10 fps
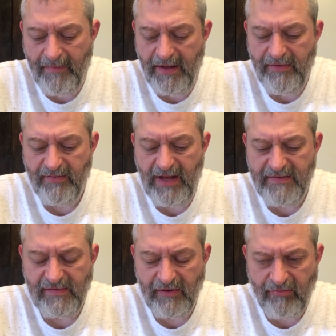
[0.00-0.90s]
either
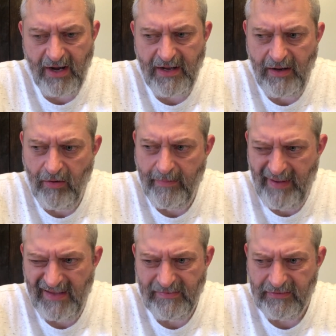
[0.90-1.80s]
tasting oregano or
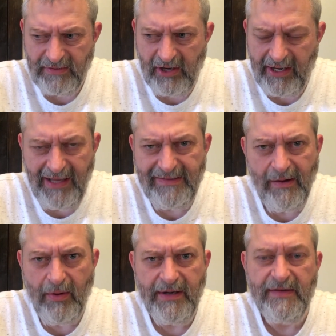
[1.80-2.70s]
basil in there. I can't
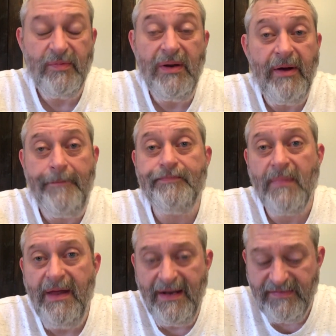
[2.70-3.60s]
tell what it is. But anyway,
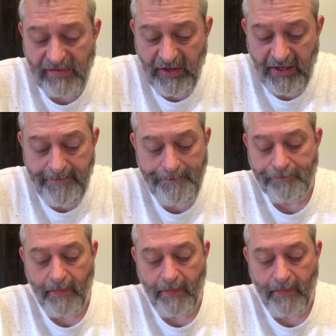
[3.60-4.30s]
it is good.